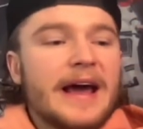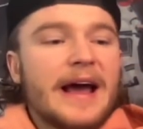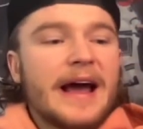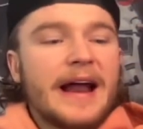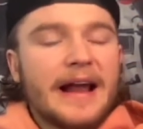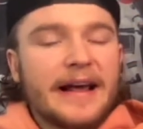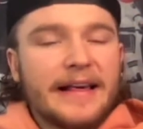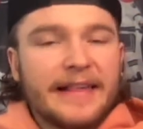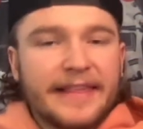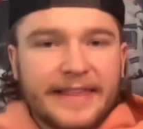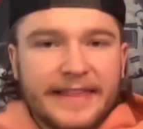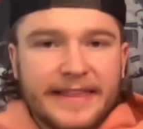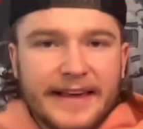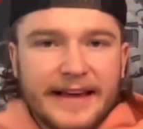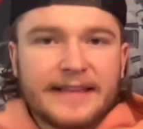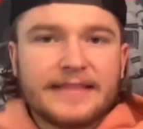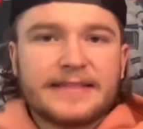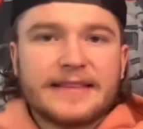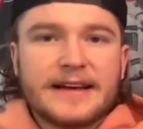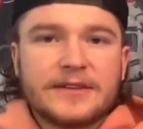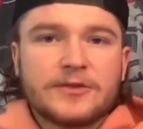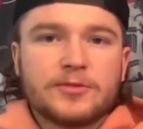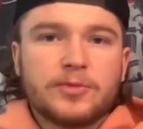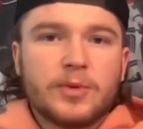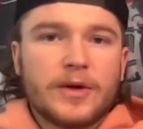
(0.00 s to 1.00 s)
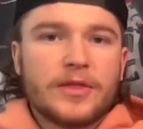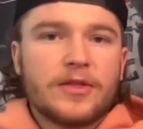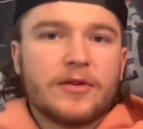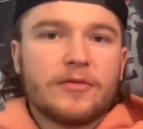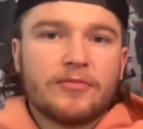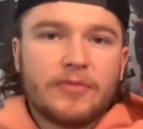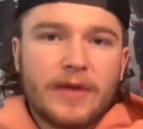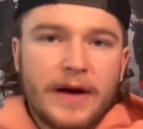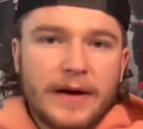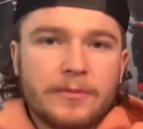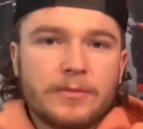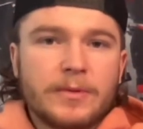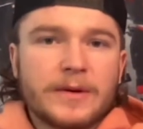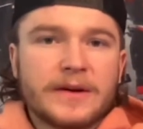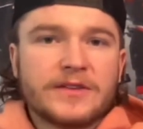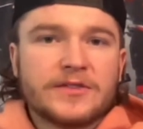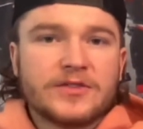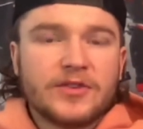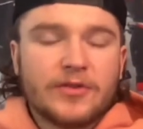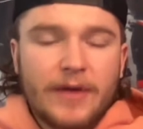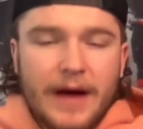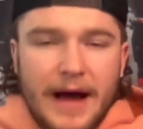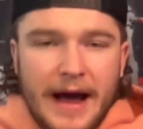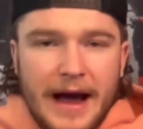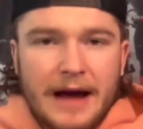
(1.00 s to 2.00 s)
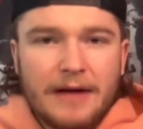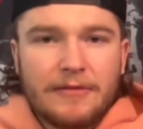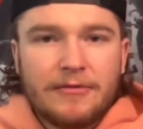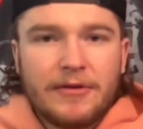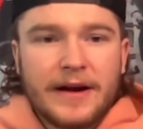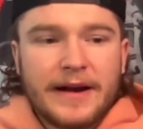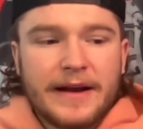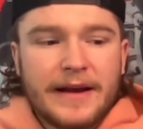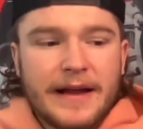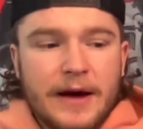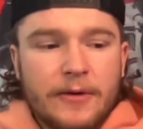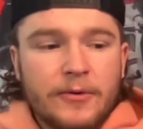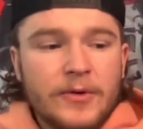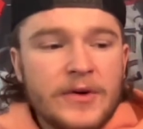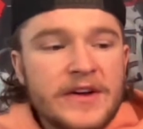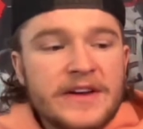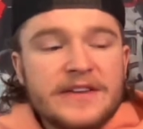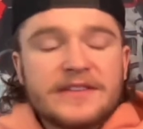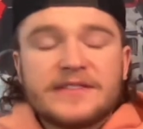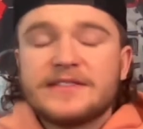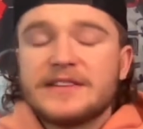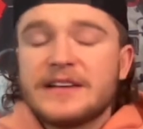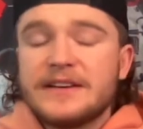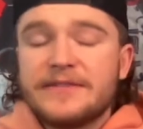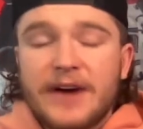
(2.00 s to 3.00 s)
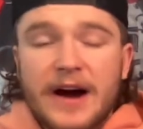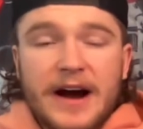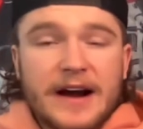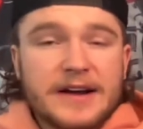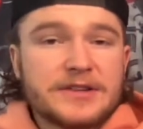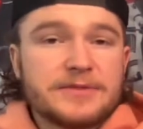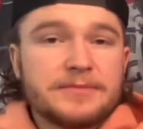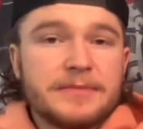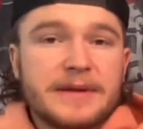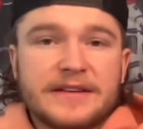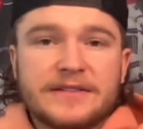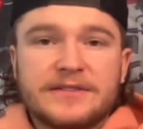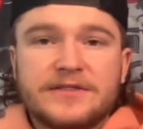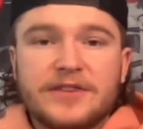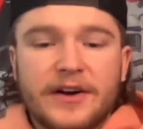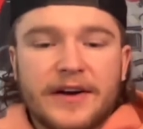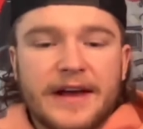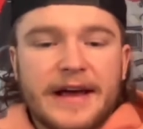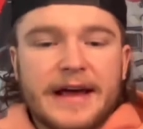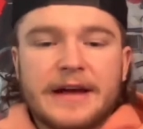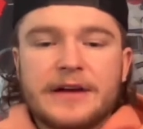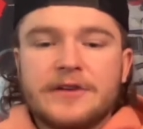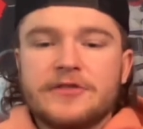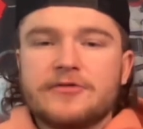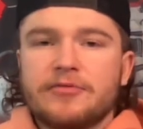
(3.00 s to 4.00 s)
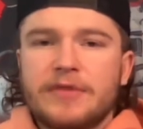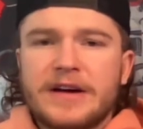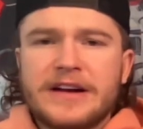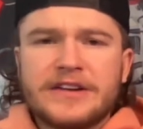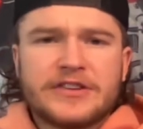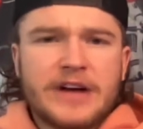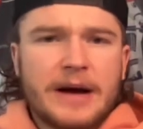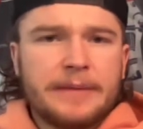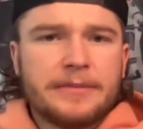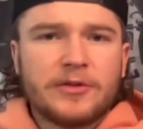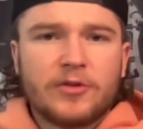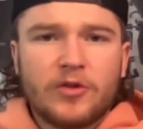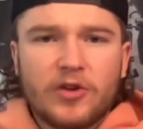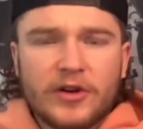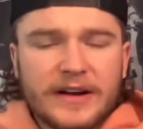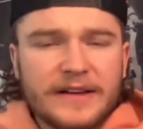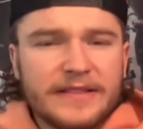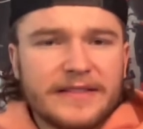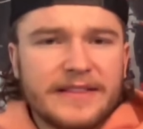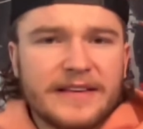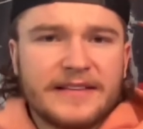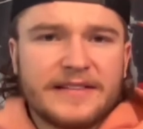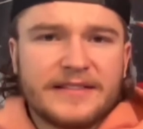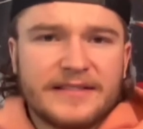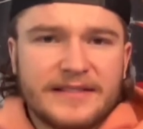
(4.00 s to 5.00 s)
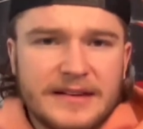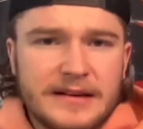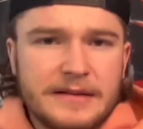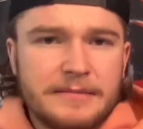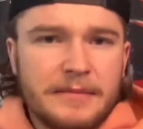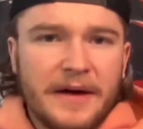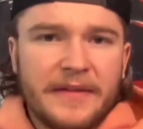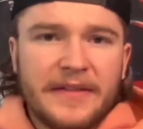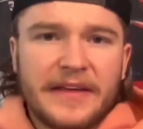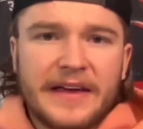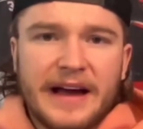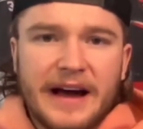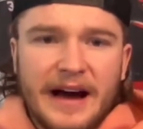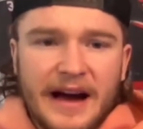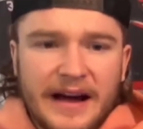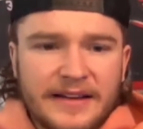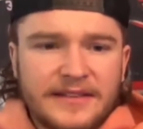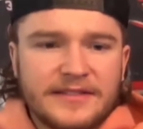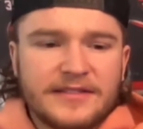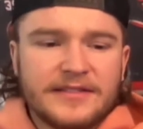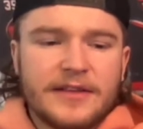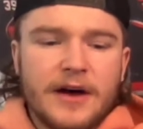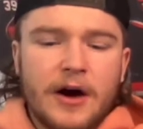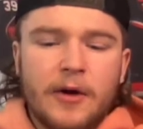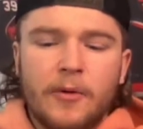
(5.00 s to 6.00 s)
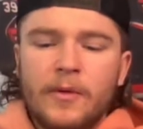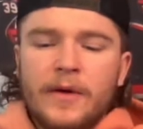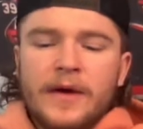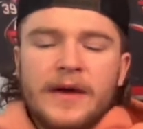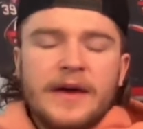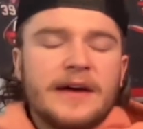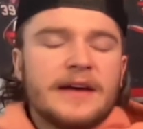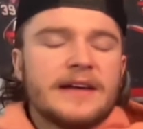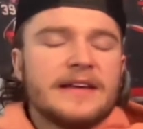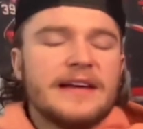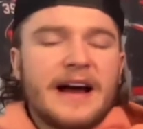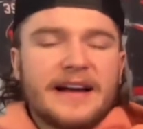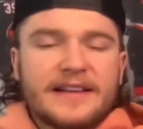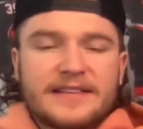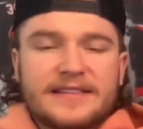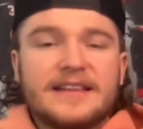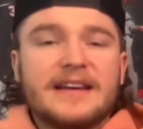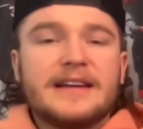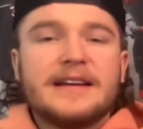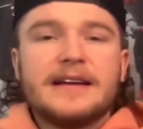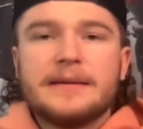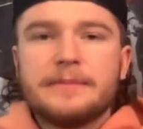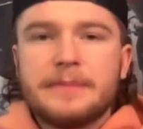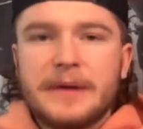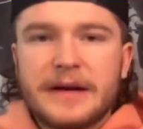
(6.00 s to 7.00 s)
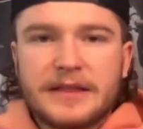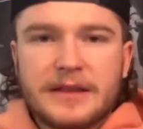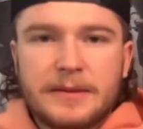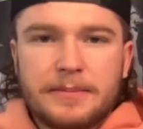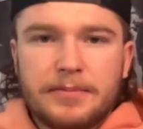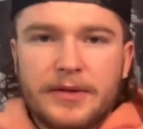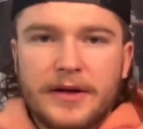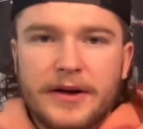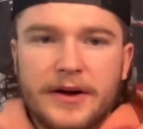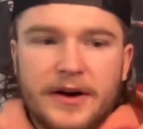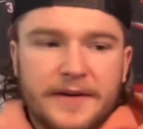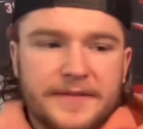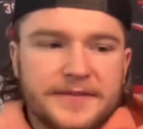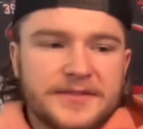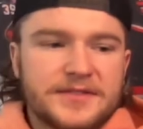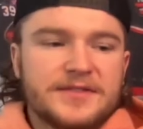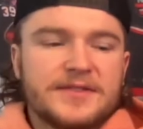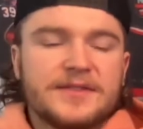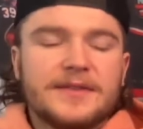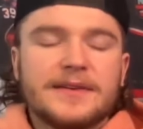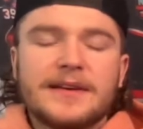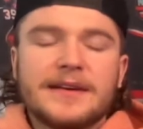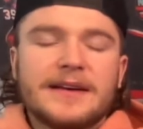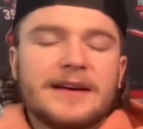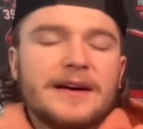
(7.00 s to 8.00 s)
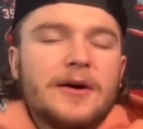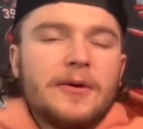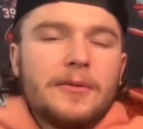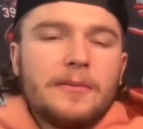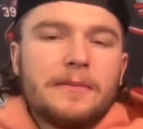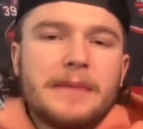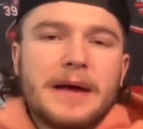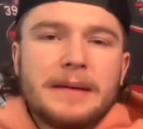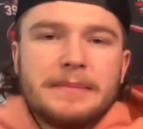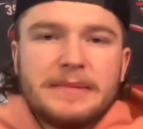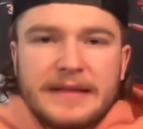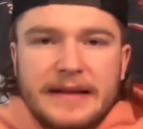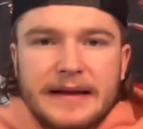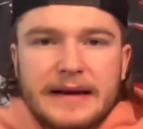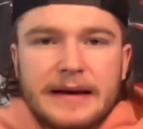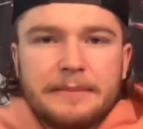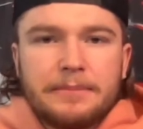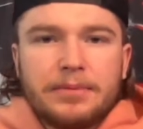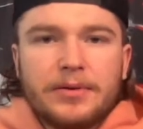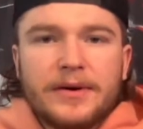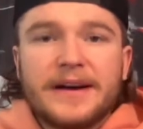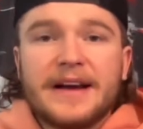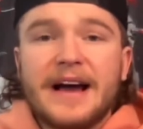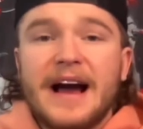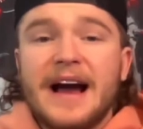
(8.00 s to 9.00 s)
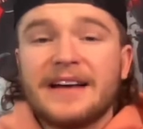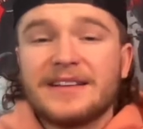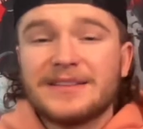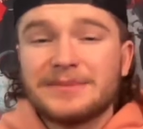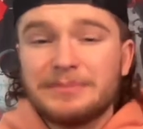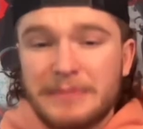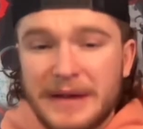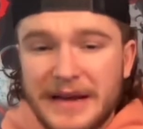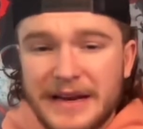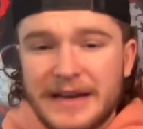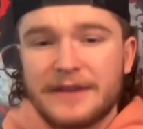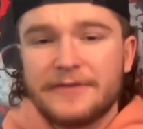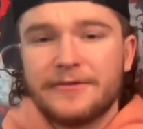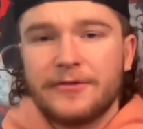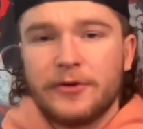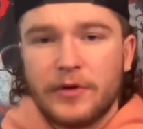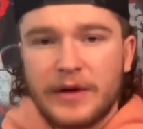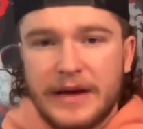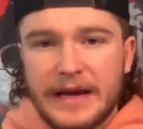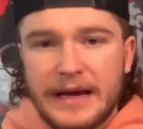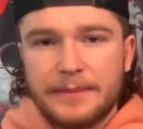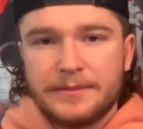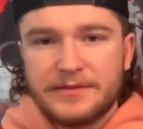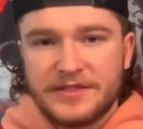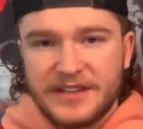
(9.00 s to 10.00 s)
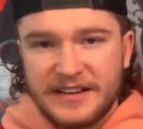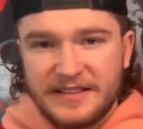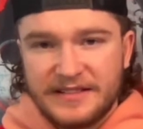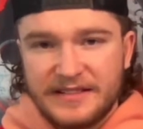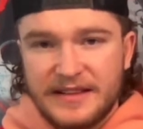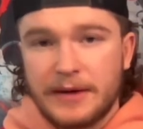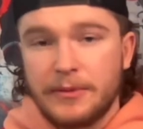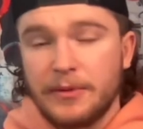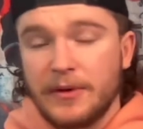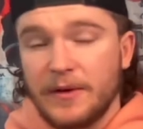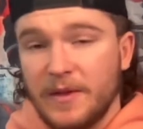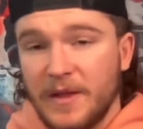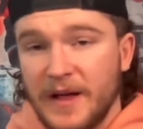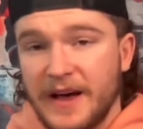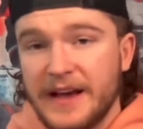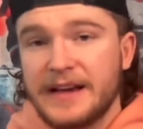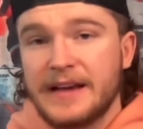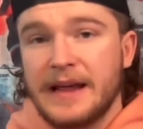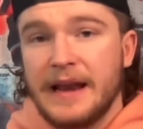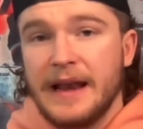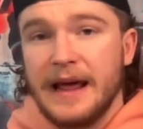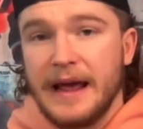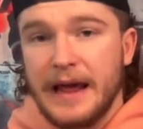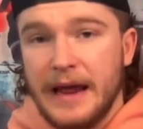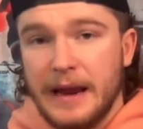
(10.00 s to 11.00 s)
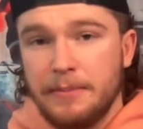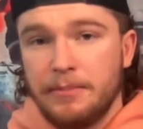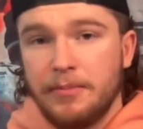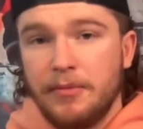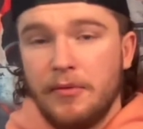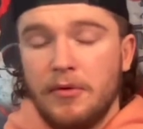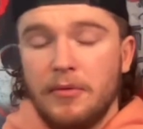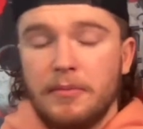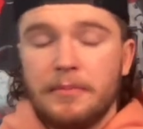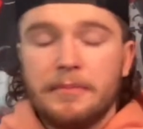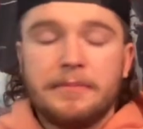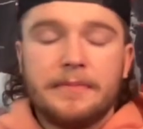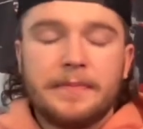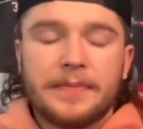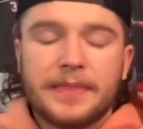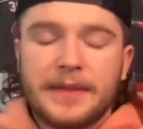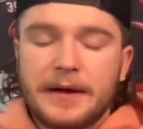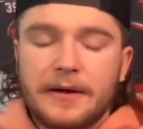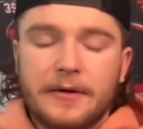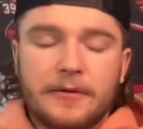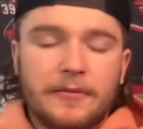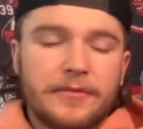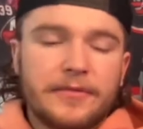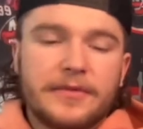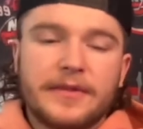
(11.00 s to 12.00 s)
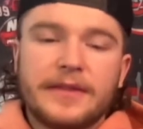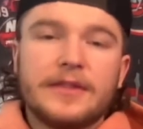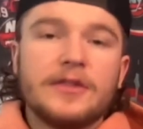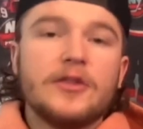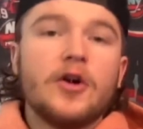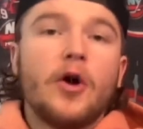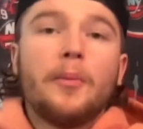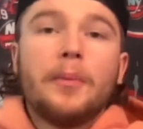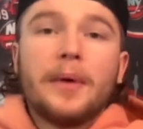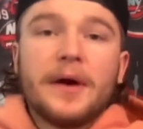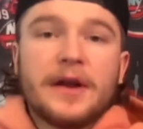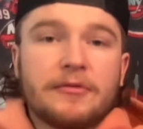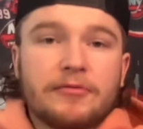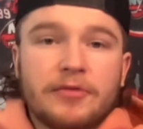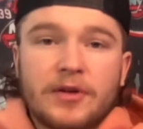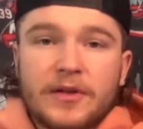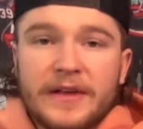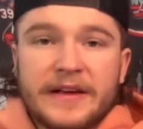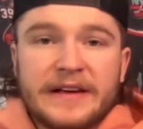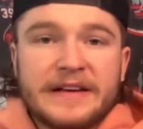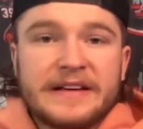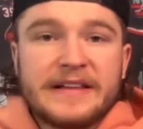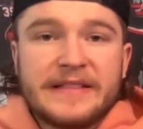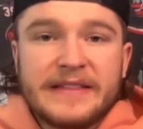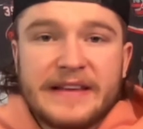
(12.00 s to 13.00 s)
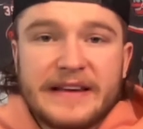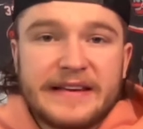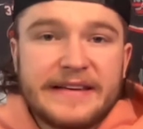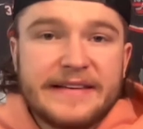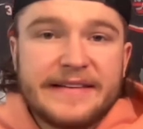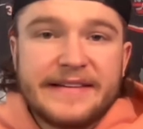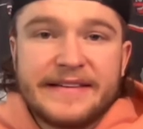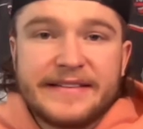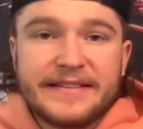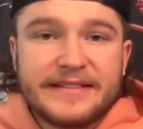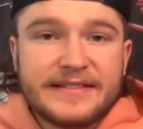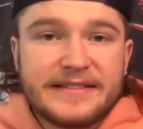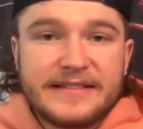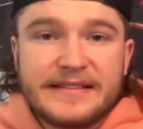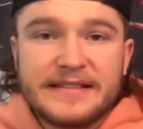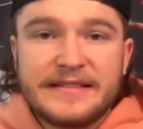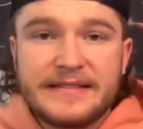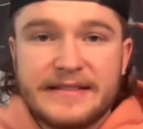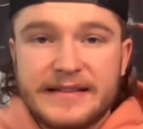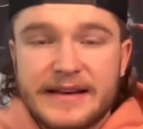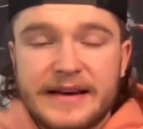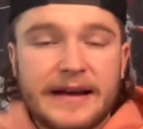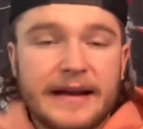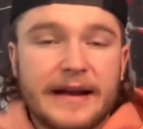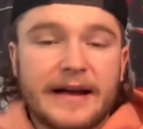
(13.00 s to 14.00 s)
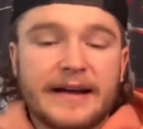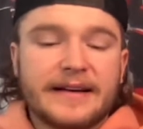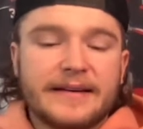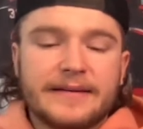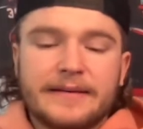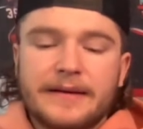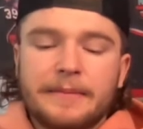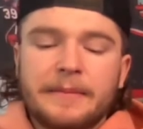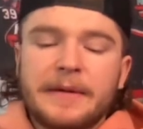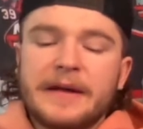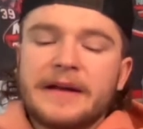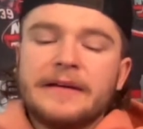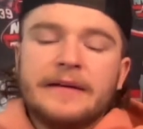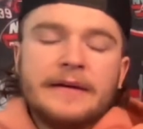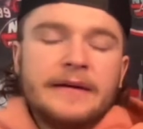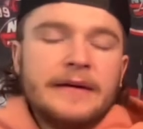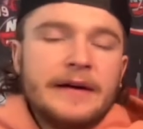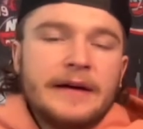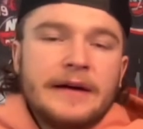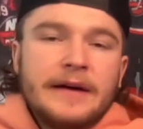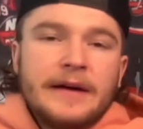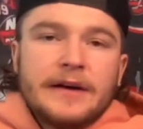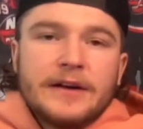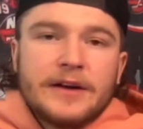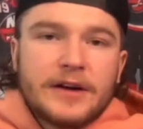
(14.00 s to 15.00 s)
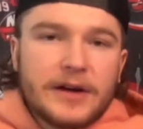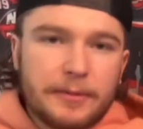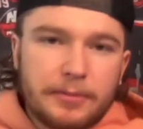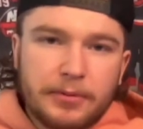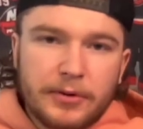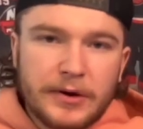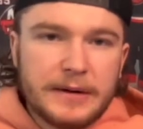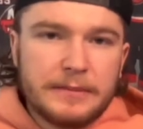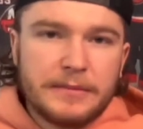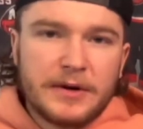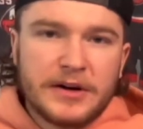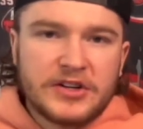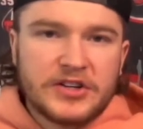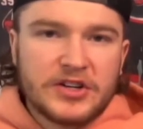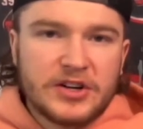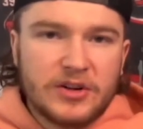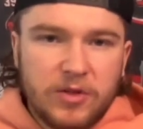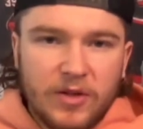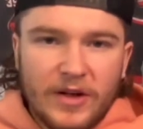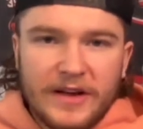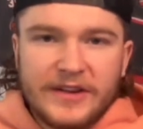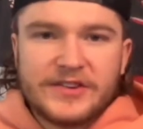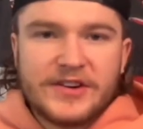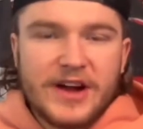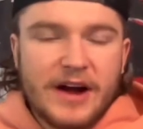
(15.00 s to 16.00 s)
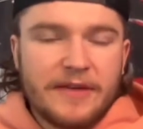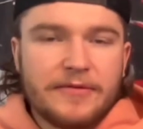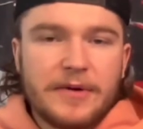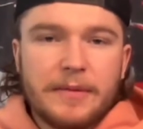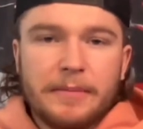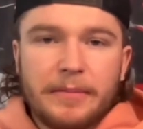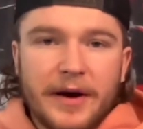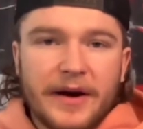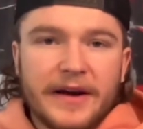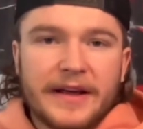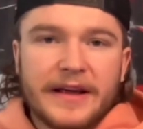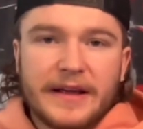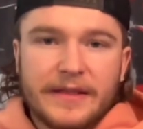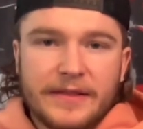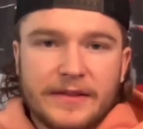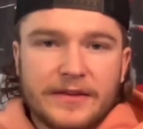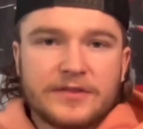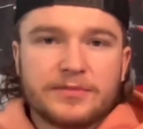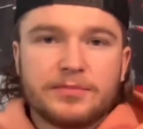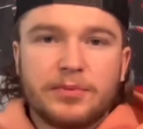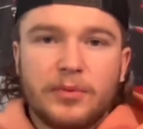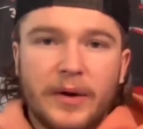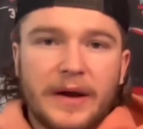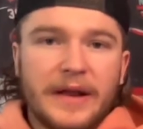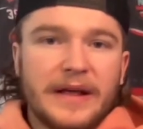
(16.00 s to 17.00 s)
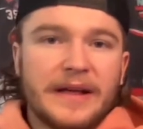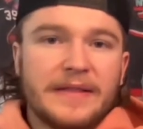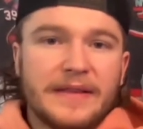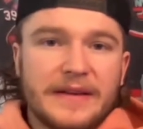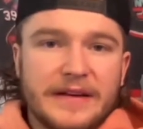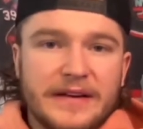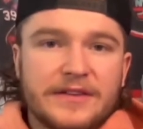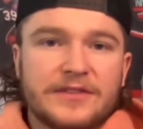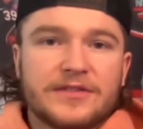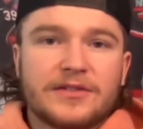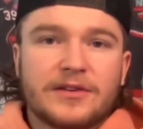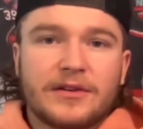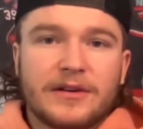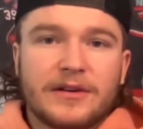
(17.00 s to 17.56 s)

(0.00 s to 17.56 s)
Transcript: And I think that's where the Red Wings are at right now. Steve Yzerman has done a great job. You look at this team on the ice, though. Yes, they didn't make the playoffs. You know, maybe they didn't play as meaningful games as they would like in April. Now, nobody really in the East did. I mean, you could pretty much clinch everybody at this point in the Eastern